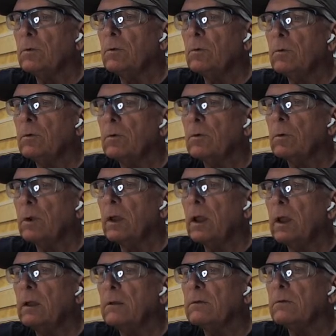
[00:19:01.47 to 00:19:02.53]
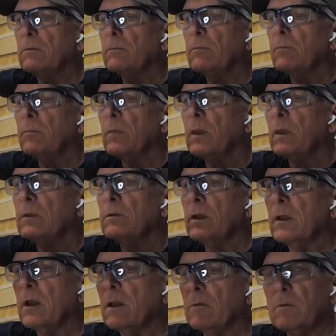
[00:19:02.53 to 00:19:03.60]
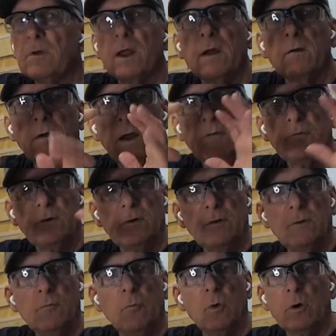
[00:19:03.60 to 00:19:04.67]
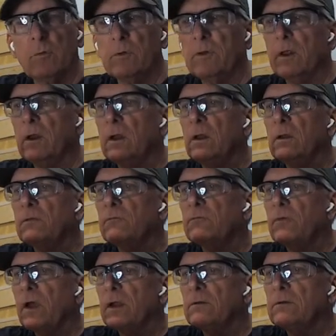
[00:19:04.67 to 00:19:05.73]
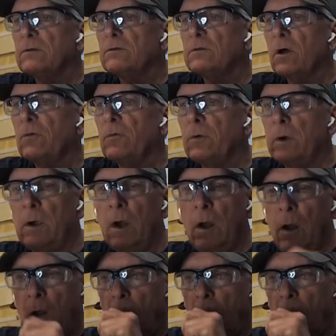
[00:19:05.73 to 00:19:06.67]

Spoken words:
to create. In other words, I don't have to work with any fancy software,